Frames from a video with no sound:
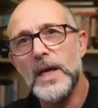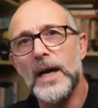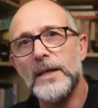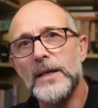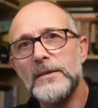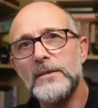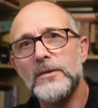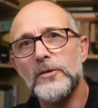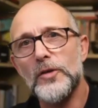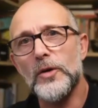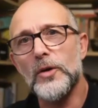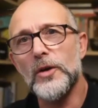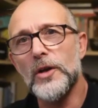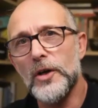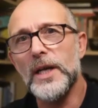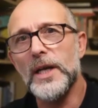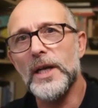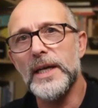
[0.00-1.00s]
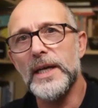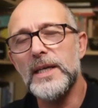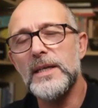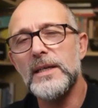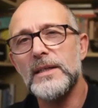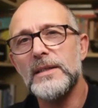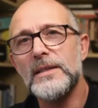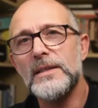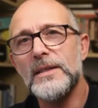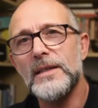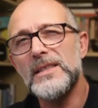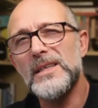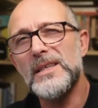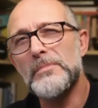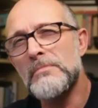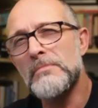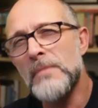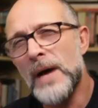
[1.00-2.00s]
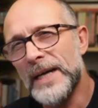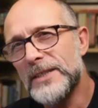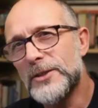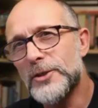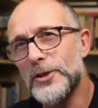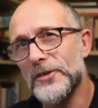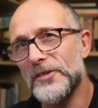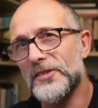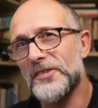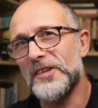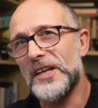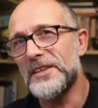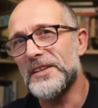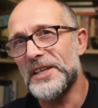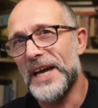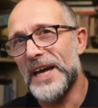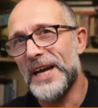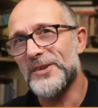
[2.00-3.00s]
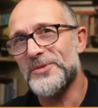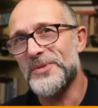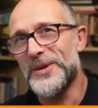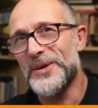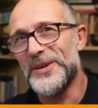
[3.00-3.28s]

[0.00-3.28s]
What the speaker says: So luckily, you might just see the next one.